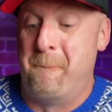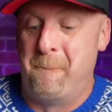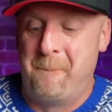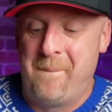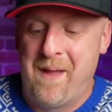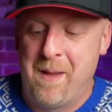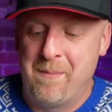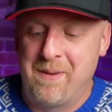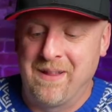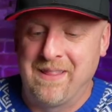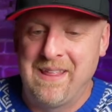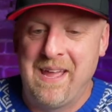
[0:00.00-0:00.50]

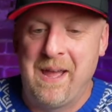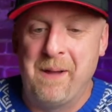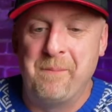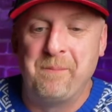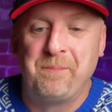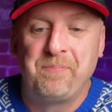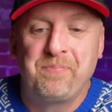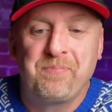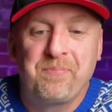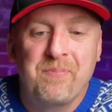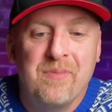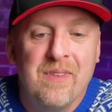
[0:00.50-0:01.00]
How about that?
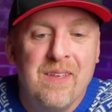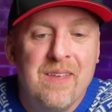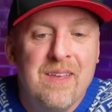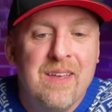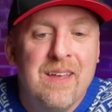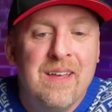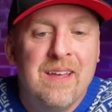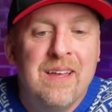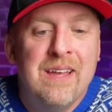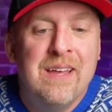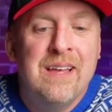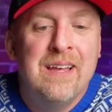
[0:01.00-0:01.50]

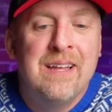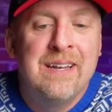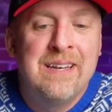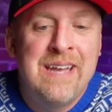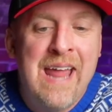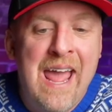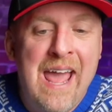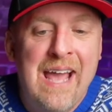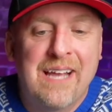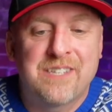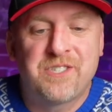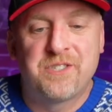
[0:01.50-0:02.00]

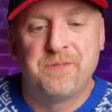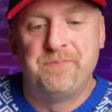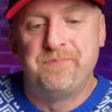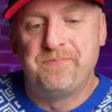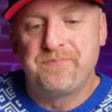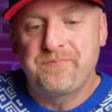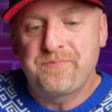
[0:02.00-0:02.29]
Next.